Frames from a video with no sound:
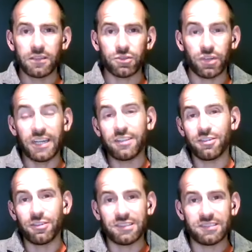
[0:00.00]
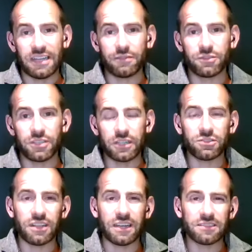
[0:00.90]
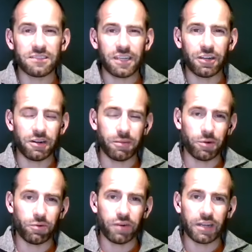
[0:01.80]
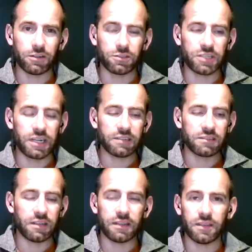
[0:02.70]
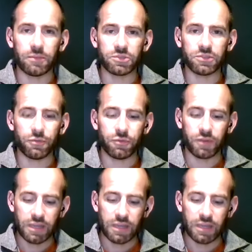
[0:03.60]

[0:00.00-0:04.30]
So you need to do the staff check. So that's like criminal record checks and that type of stuff.